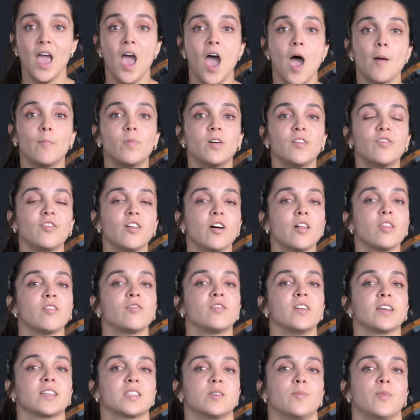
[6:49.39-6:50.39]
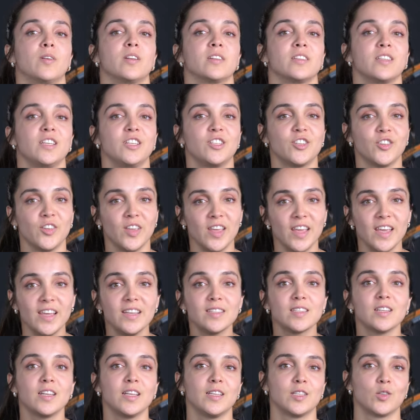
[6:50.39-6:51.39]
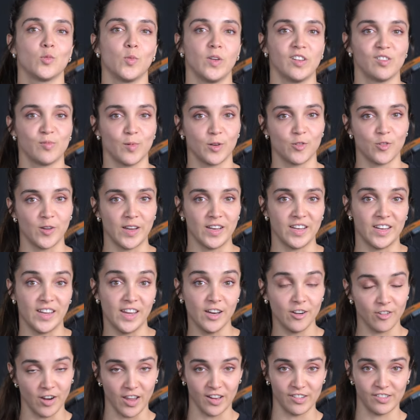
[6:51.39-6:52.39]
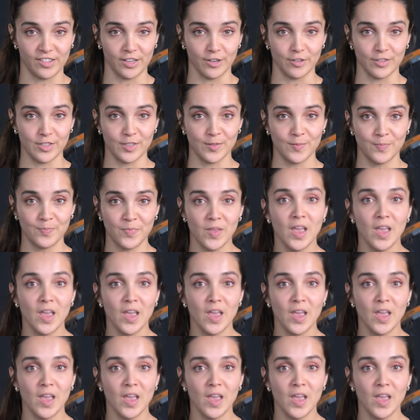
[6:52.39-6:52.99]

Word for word: and prefer the flexibility to easily switch between gear ratios.